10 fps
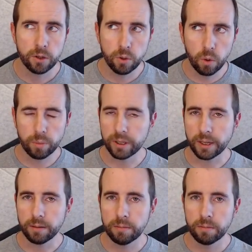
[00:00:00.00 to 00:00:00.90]

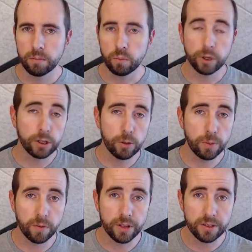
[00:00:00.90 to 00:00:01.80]
Normally, we
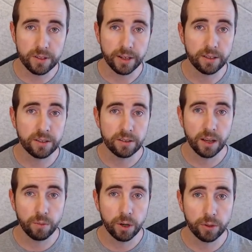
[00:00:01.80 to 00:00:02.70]
loop over these things the
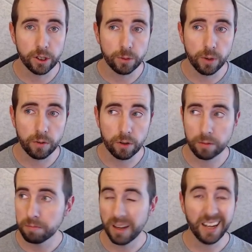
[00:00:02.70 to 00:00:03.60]
same way we loop over